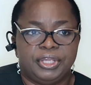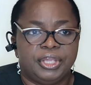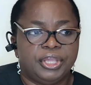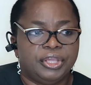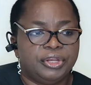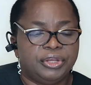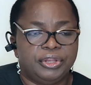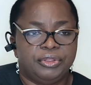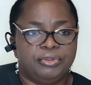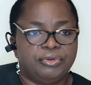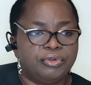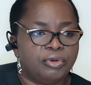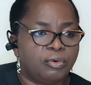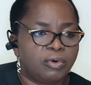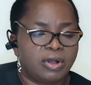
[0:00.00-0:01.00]
do you
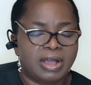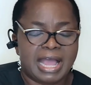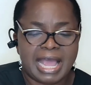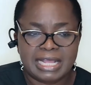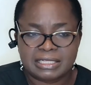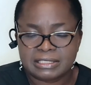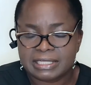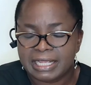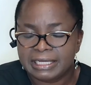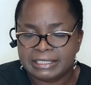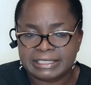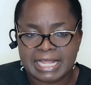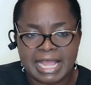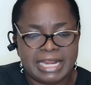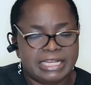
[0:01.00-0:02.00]
know what has
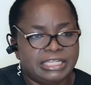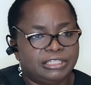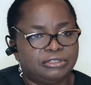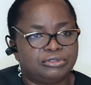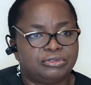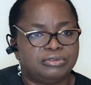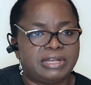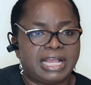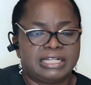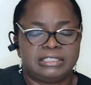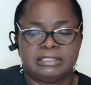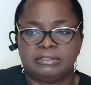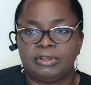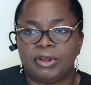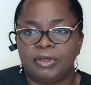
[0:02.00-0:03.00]
entered into that
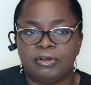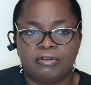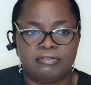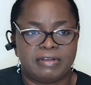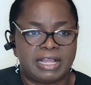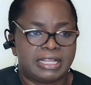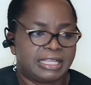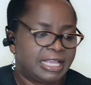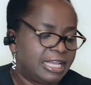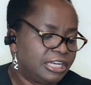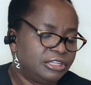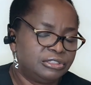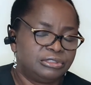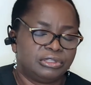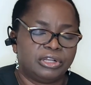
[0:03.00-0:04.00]
glove and get
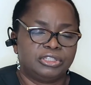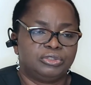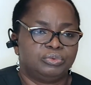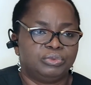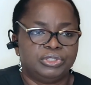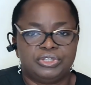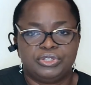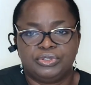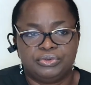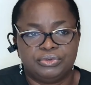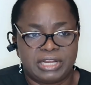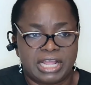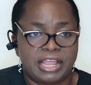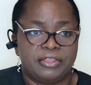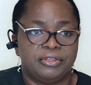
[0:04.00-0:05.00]
in touch with you
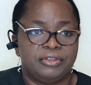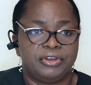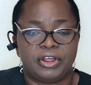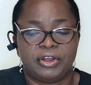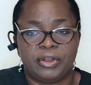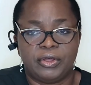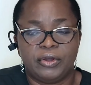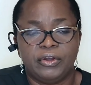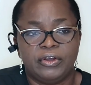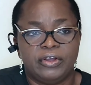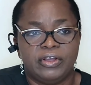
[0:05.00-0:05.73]
that you don't know